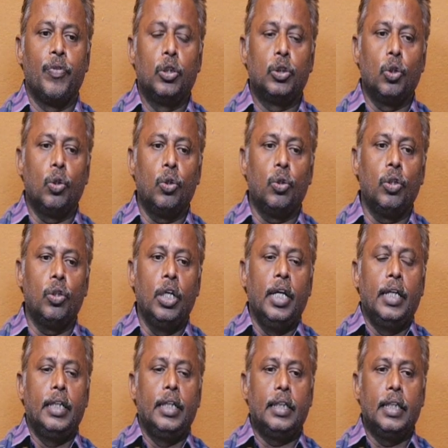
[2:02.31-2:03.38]
So
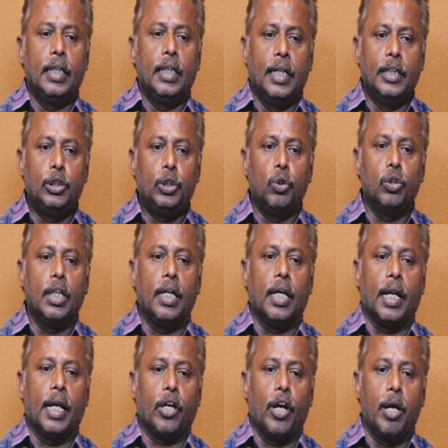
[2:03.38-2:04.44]
it ensure the
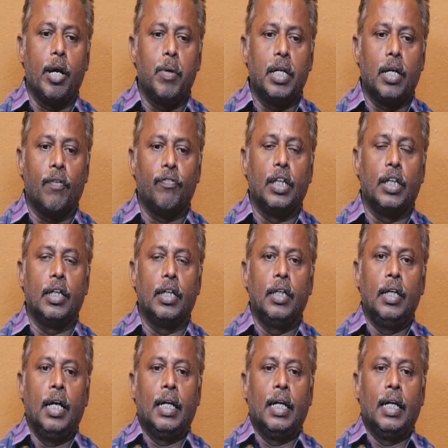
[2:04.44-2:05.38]
requirement of the